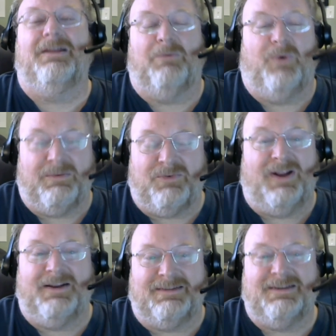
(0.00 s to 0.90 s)
what I'm
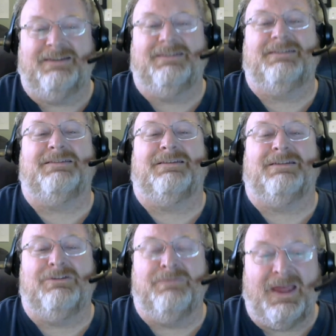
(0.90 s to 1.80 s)
trying to say is, is
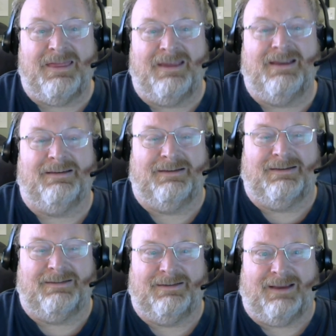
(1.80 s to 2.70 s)
that you may think
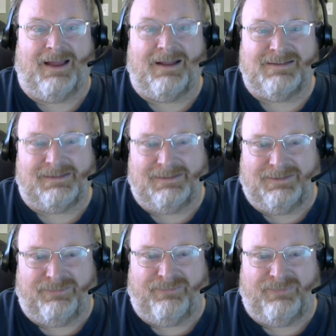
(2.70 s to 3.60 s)
Godzilla
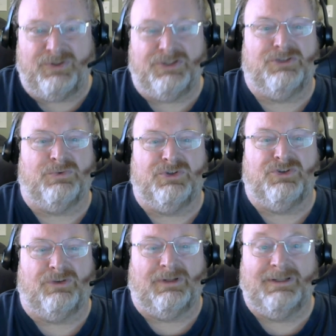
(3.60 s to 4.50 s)
footage
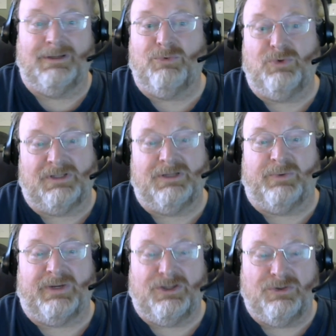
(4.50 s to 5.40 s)
was liberally
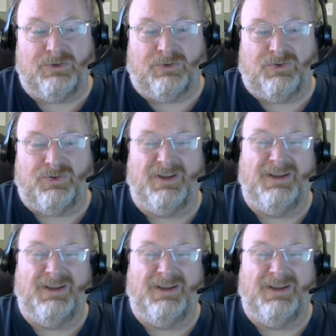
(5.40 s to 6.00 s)
reused.